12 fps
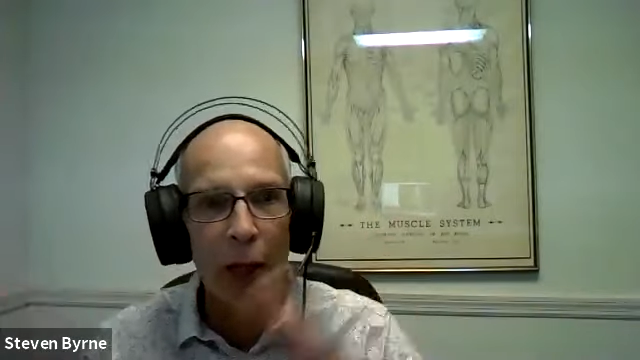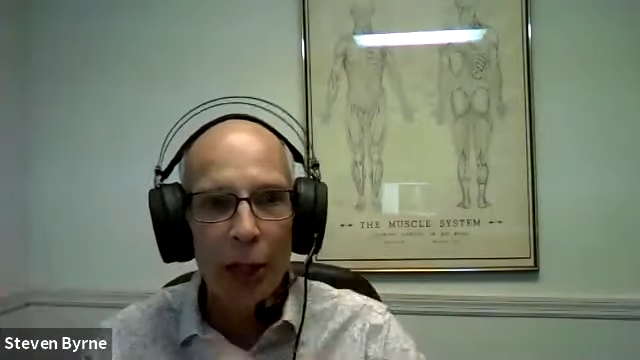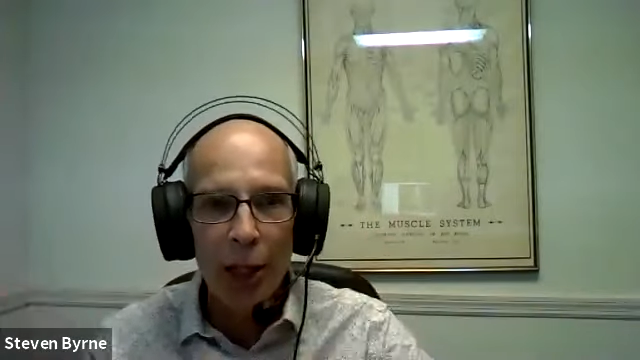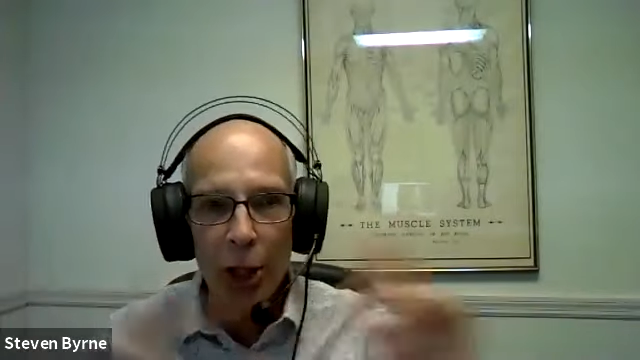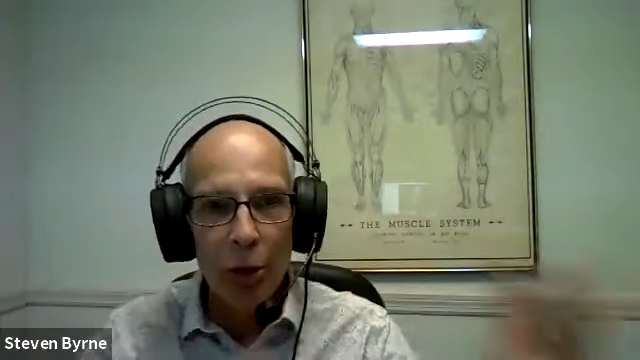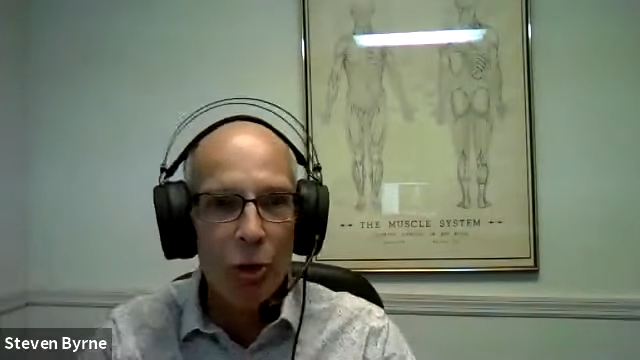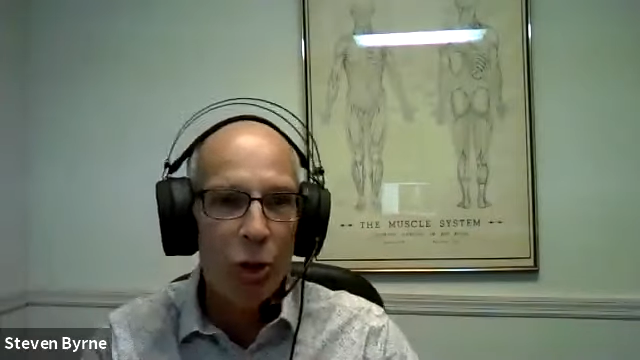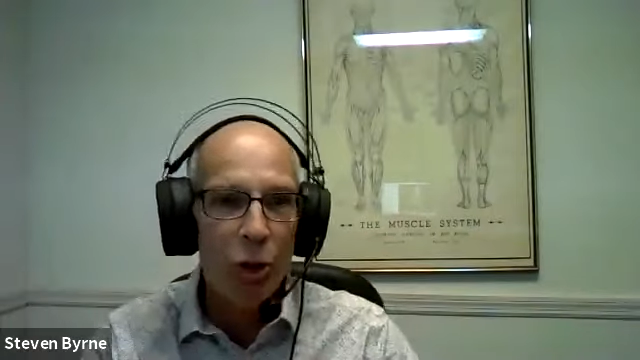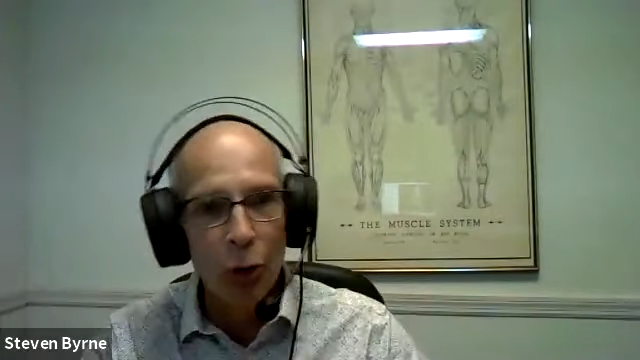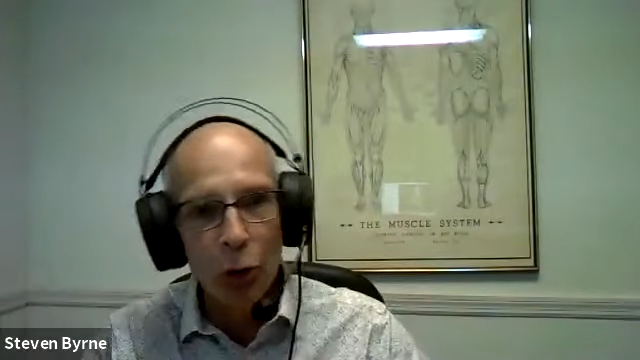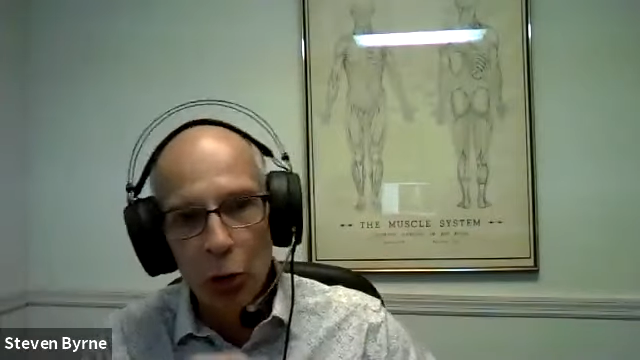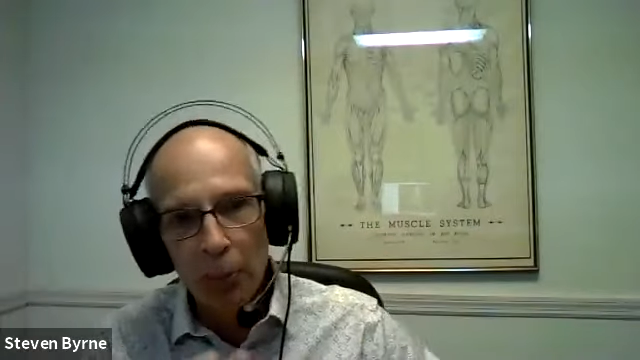on the
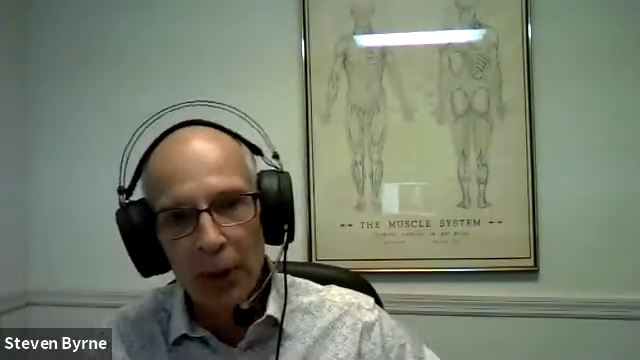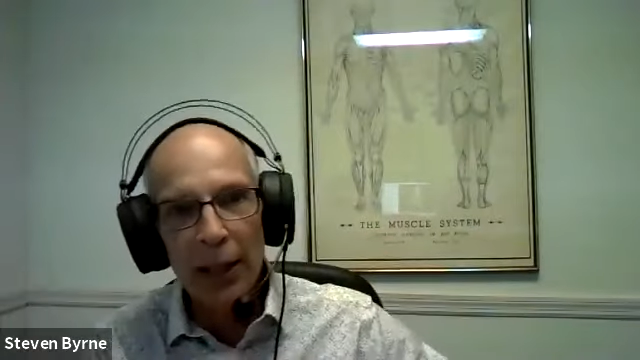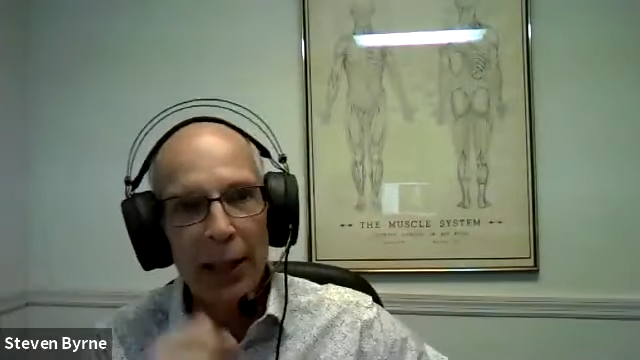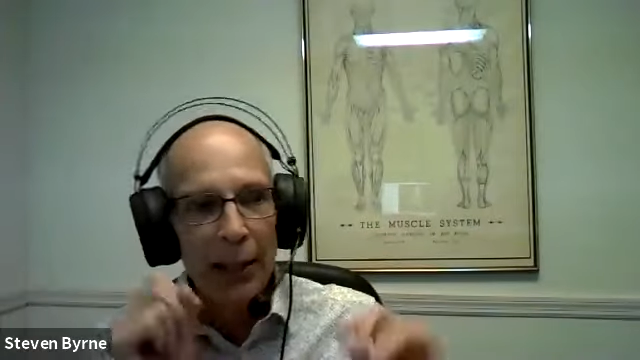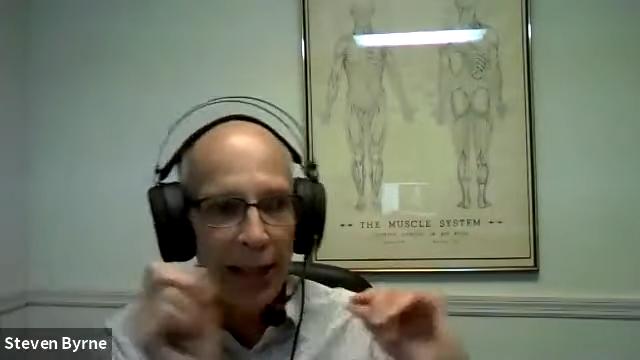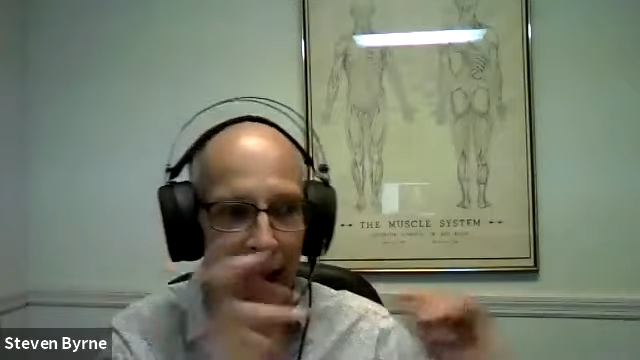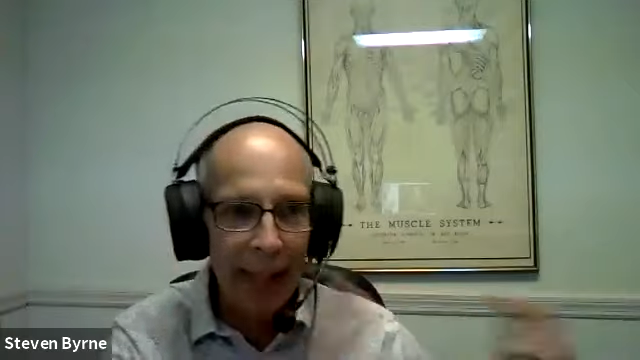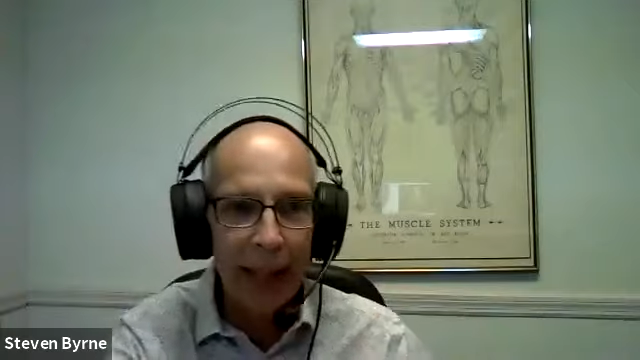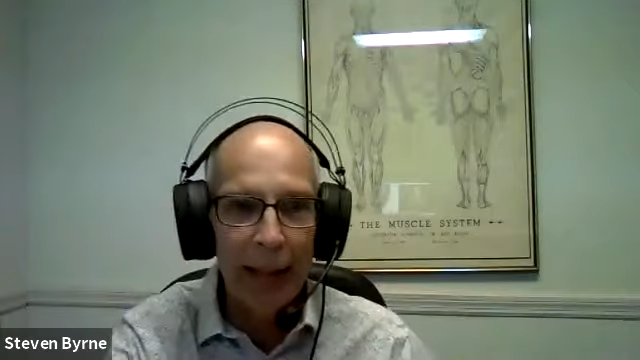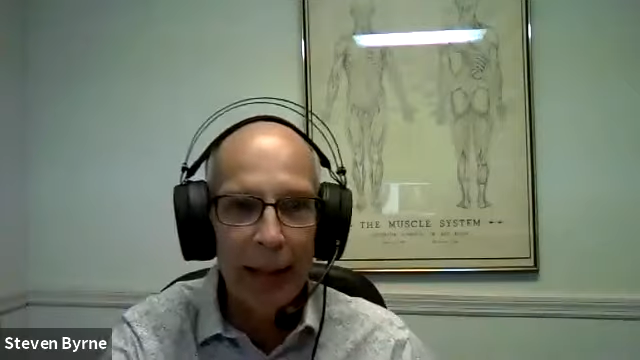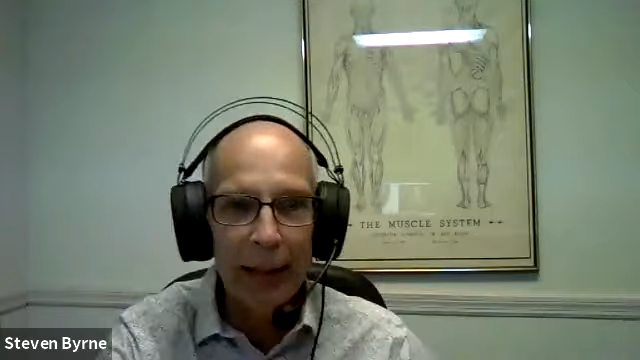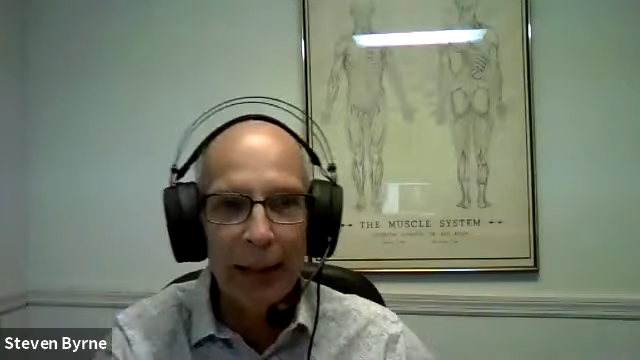YouTube and then
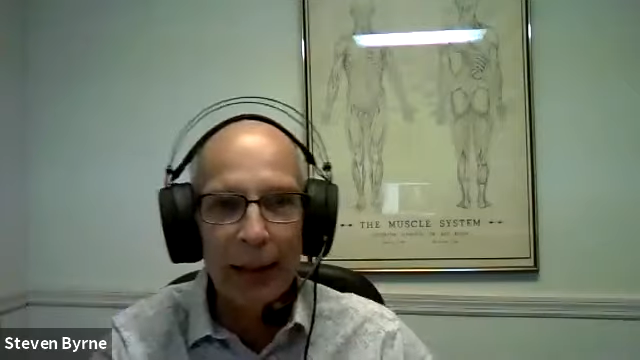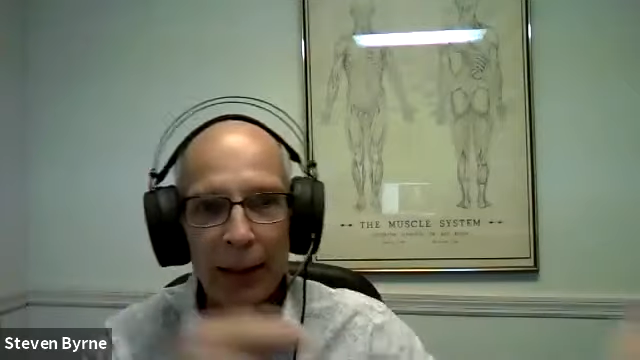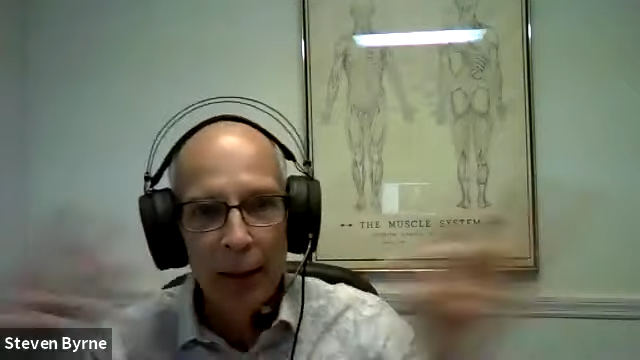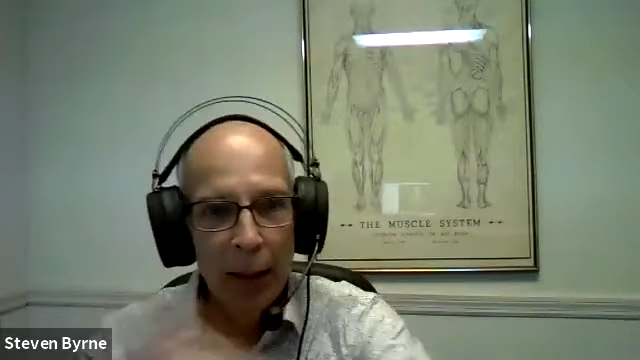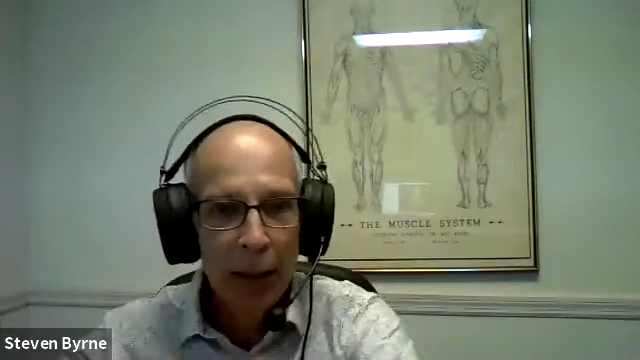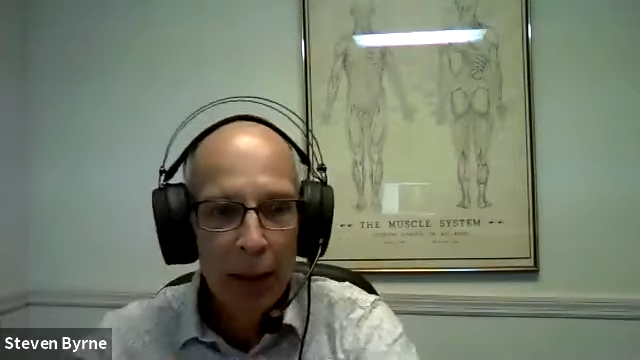take it and